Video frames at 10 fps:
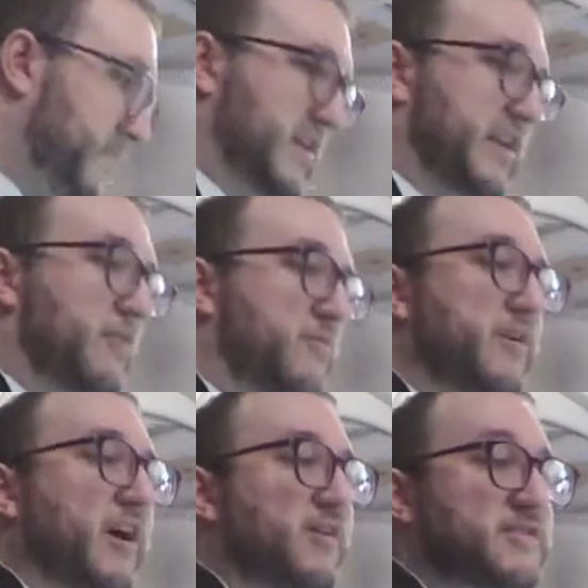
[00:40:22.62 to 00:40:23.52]
Now, we
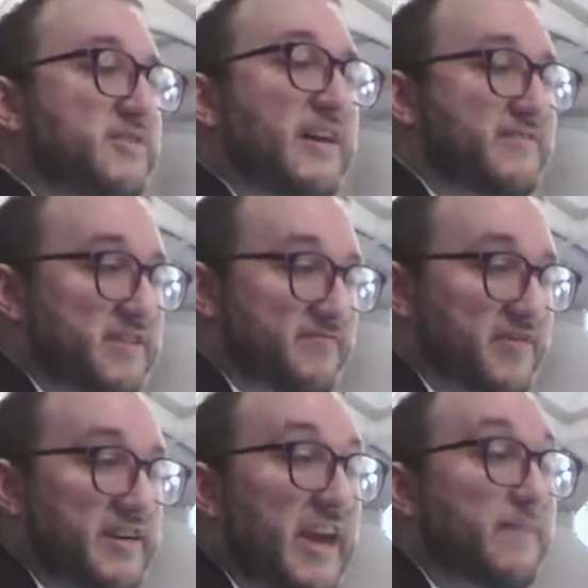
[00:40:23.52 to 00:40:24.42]
also have different
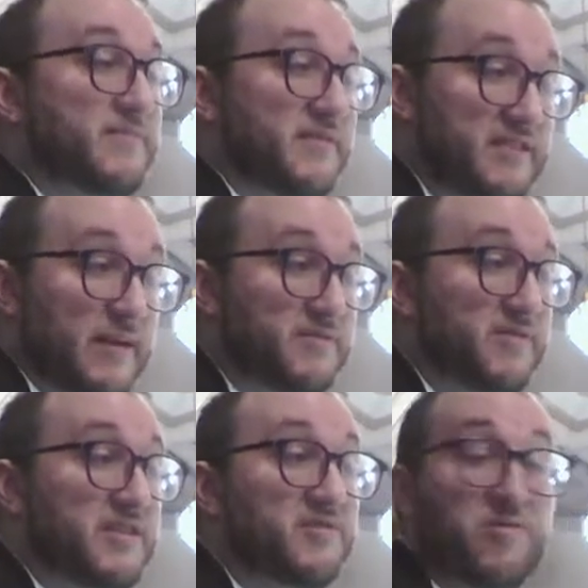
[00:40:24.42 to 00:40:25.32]
names of stuff. So
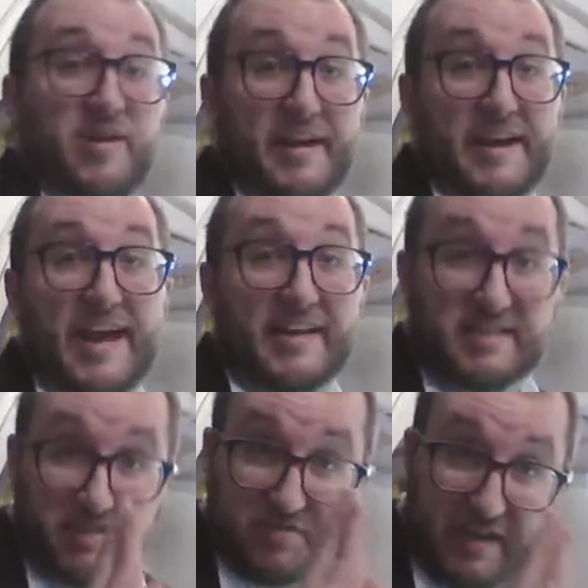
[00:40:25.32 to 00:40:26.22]
this organ
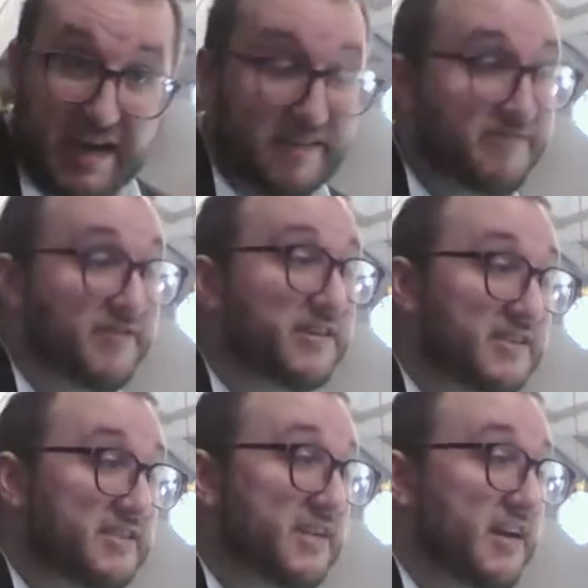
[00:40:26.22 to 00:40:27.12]
has three eight
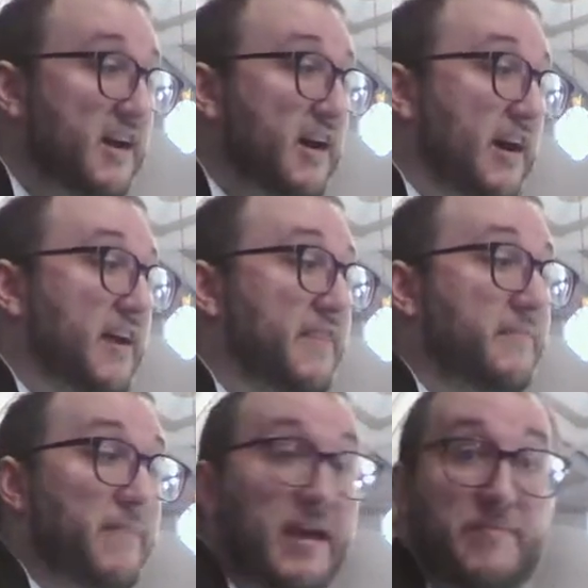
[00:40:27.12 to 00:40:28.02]
foots on the
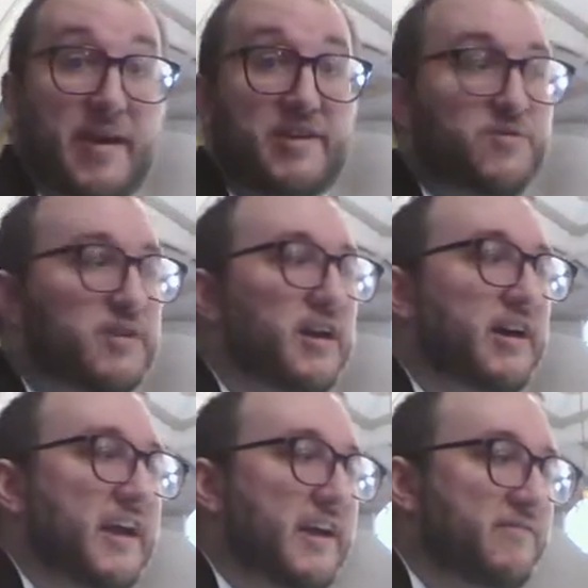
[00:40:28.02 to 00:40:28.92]
main manual, an
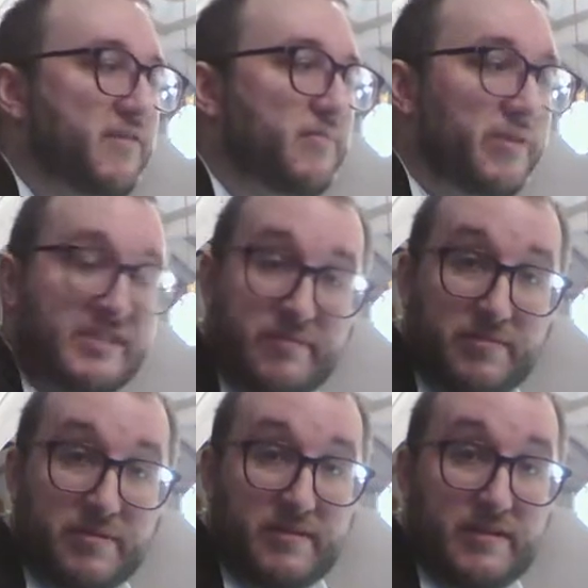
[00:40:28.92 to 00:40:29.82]
eight foot
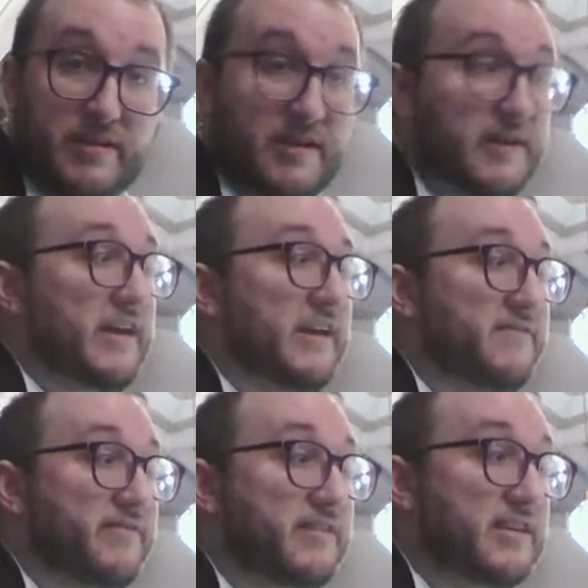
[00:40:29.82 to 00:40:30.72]
principal, an eight
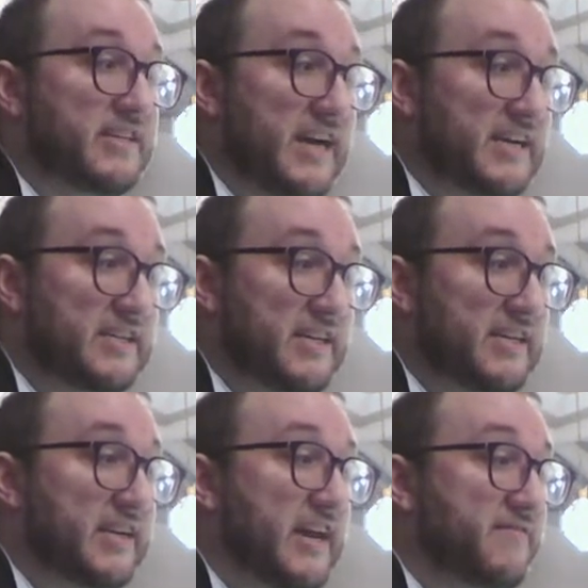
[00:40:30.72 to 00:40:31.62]
foot gedeckt, and
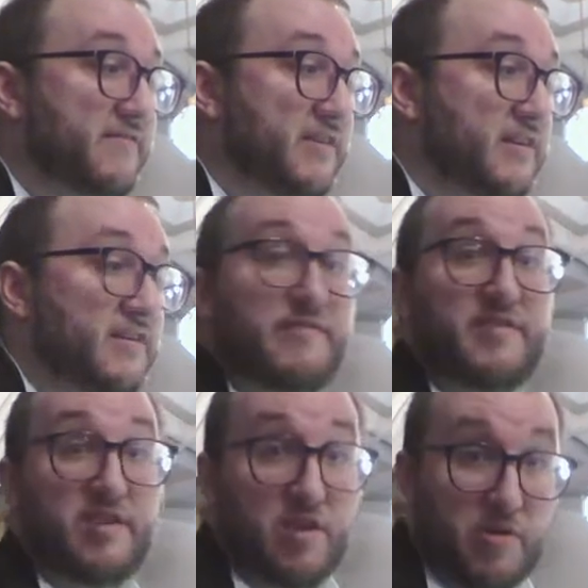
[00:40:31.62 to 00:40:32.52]
an eight foot
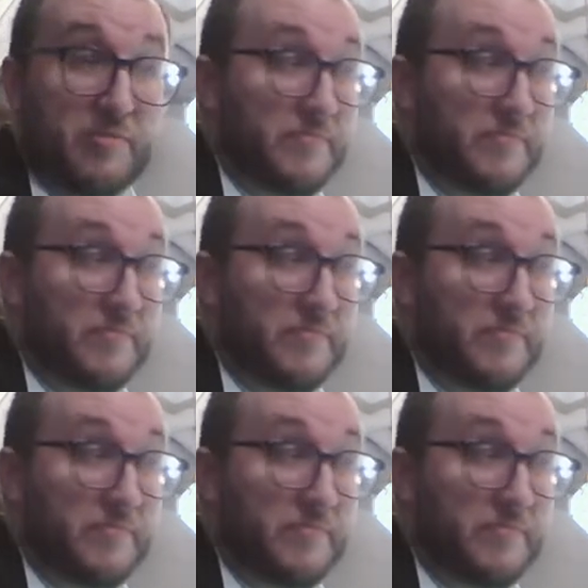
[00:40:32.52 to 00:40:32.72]
violone.